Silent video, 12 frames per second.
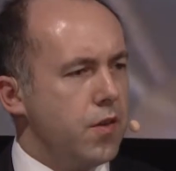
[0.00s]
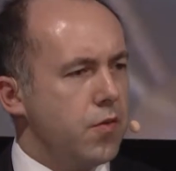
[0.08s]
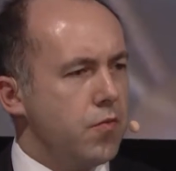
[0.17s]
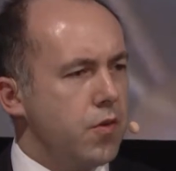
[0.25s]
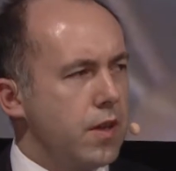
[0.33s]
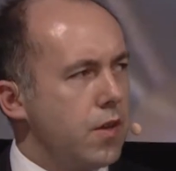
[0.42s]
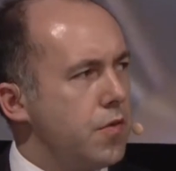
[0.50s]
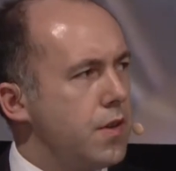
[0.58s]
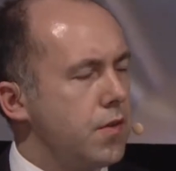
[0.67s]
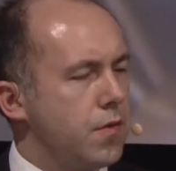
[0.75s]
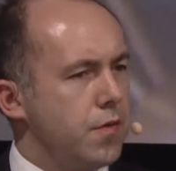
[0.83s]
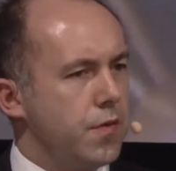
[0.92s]
a strong
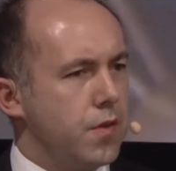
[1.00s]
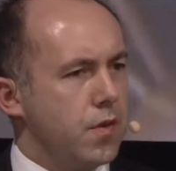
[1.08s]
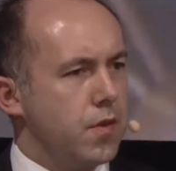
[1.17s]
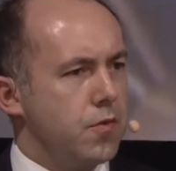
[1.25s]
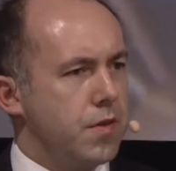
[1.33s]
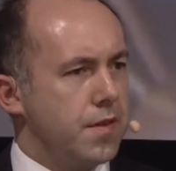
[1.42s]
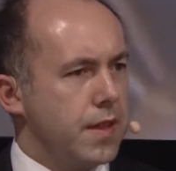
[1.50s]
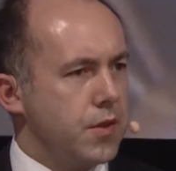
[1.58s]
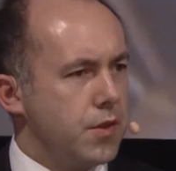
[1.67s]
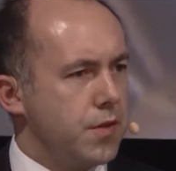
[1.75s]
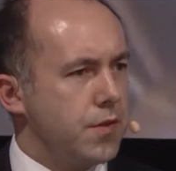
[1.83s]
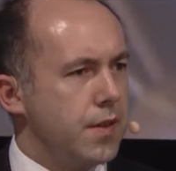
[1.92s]
increase of
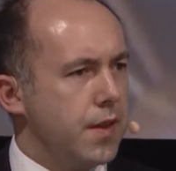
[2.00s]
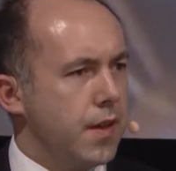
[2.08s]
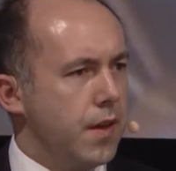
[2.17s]
transactions